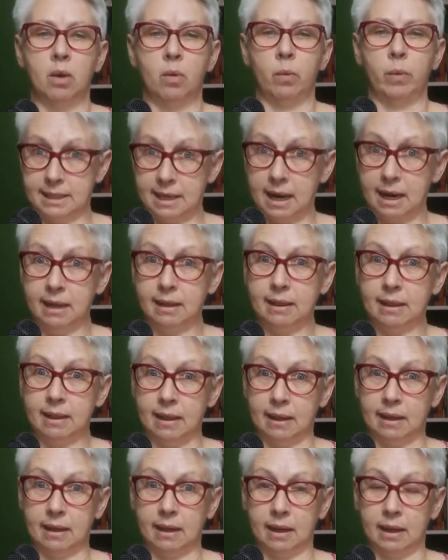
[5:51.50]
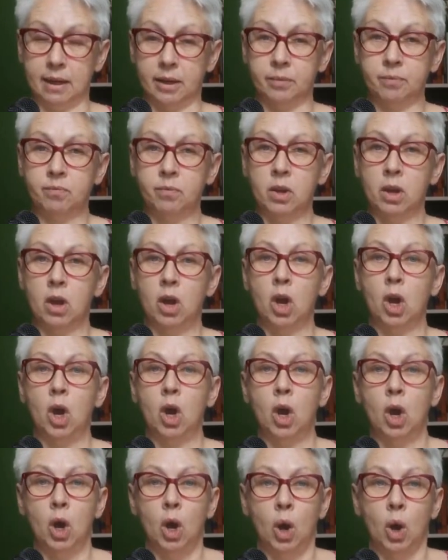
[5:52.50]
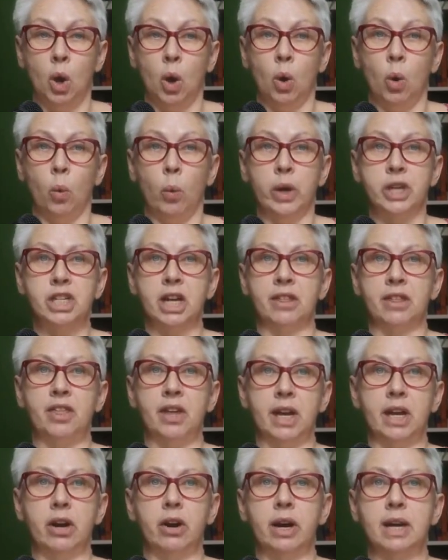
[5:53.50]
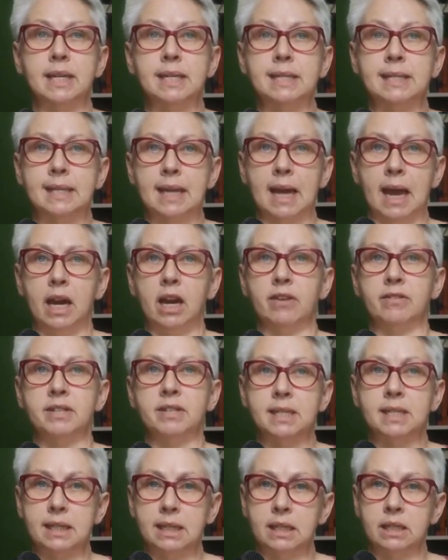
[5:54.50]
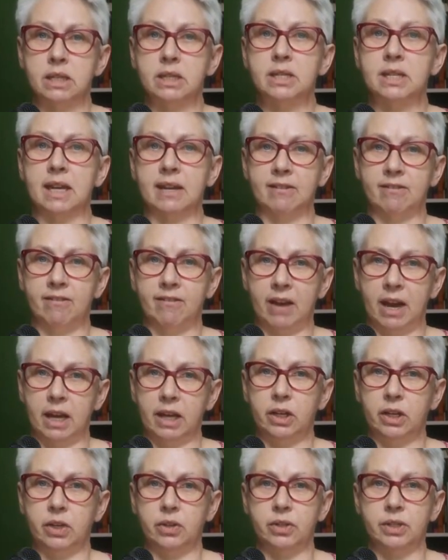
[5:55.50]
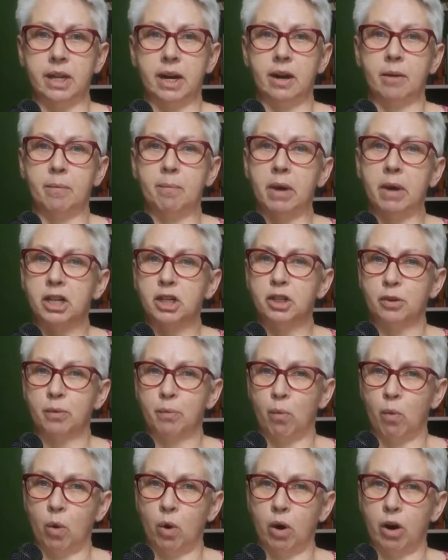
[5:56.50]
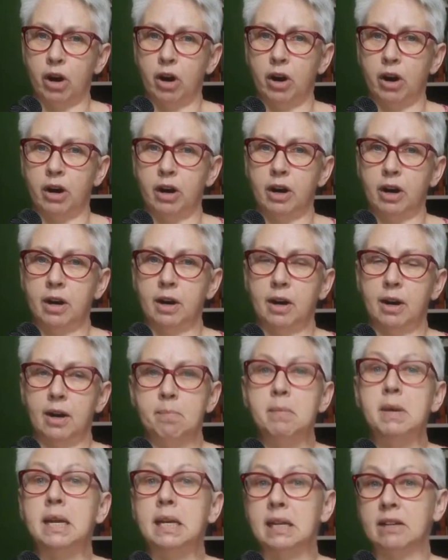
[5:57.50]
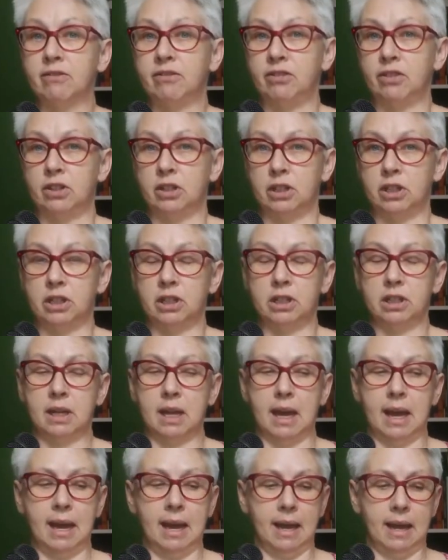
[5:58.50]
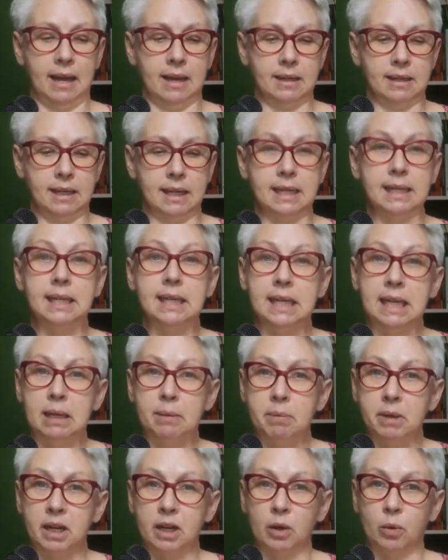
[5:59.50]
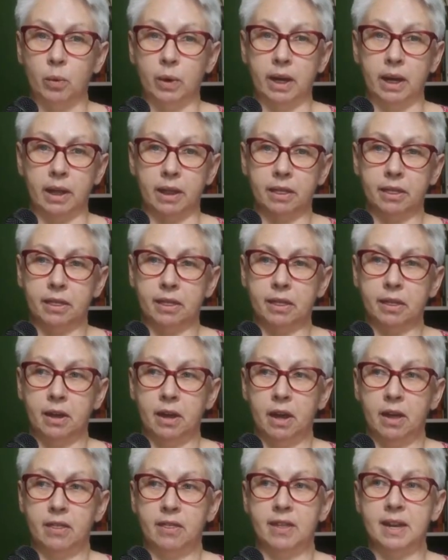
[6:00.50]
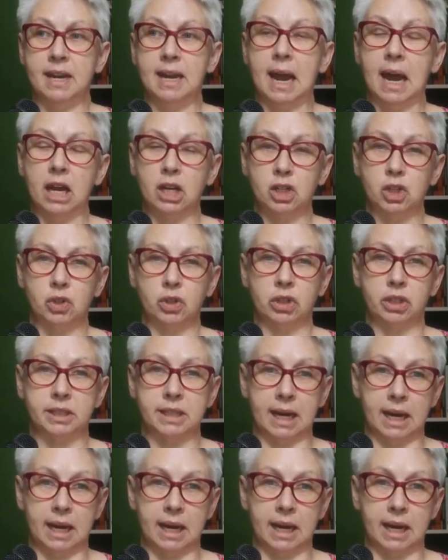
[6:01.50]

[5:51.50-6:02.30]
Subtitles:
design thinking, which I think are a set of skills and values that are much more meaningful and in keeping with the natural